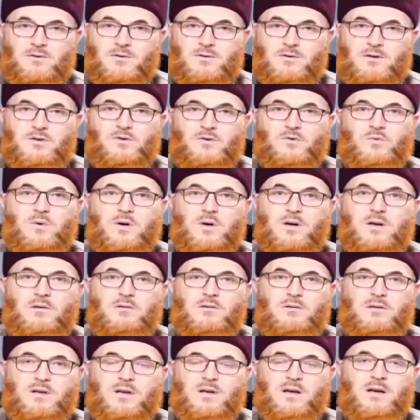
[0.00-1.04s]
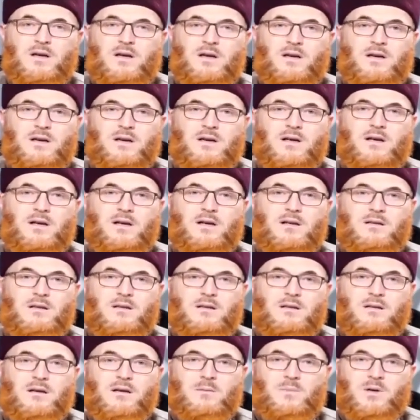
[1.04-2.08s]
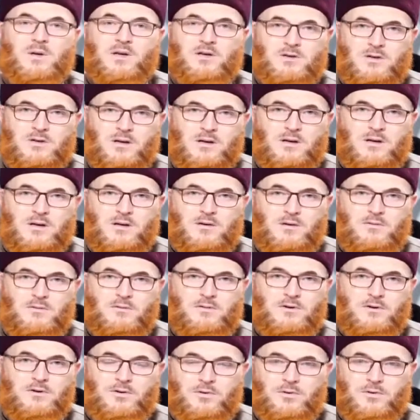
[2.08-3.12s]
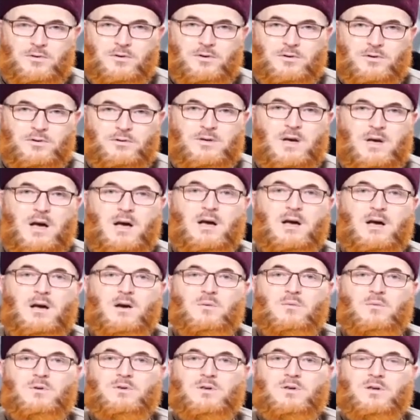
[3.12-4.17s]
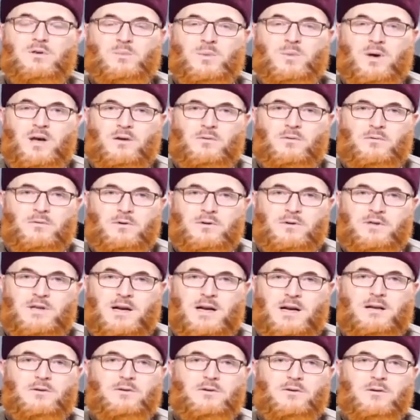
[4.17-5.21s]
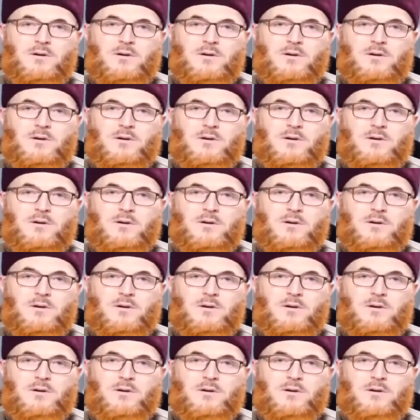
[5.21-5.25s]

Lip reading: So this way you're taking a big chunk of her shoulder, which is paying for the rent.